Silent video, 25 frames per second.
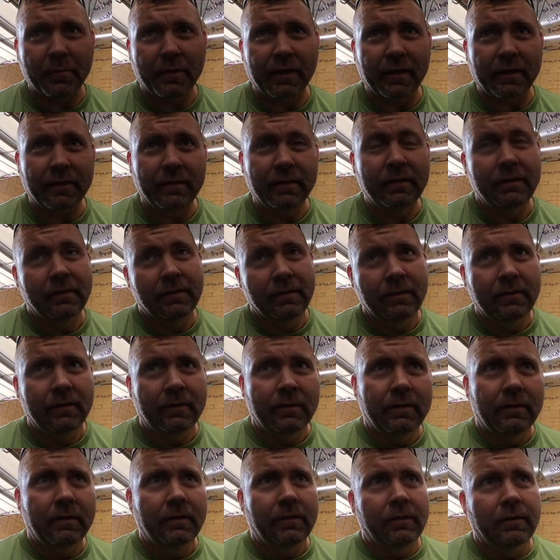I mean,
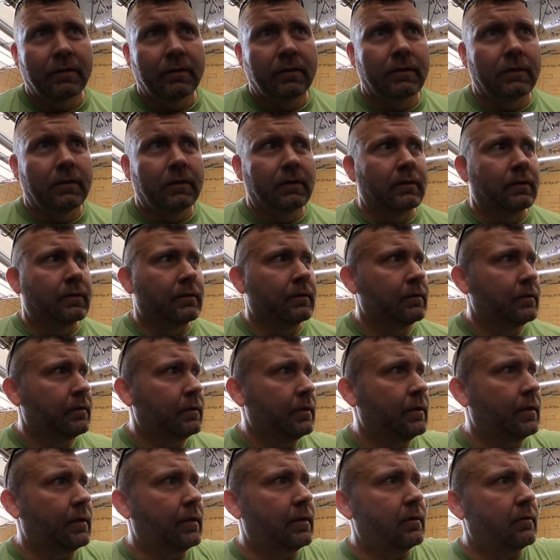
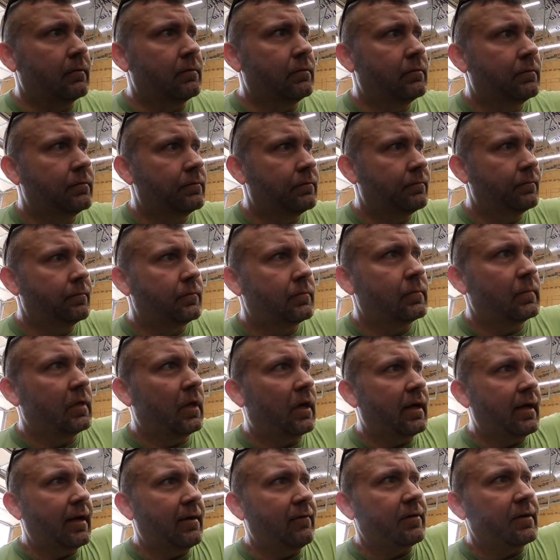you know,
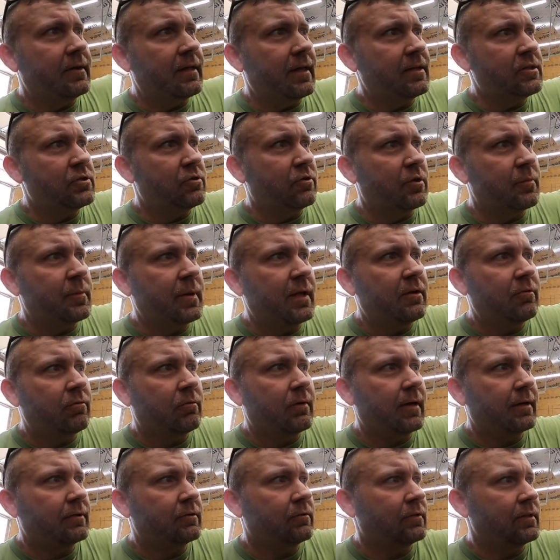not everything's going to be
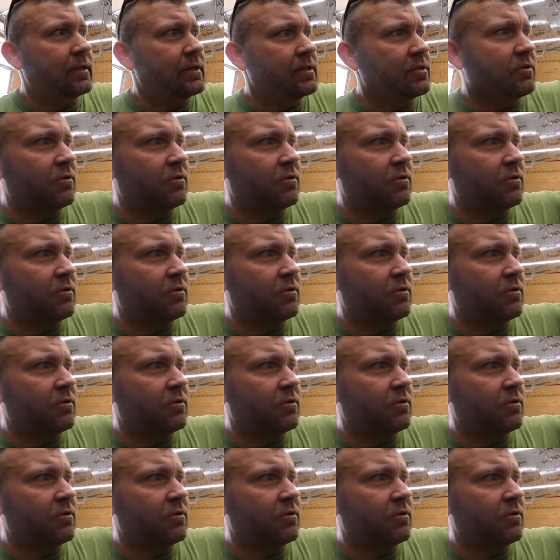correct on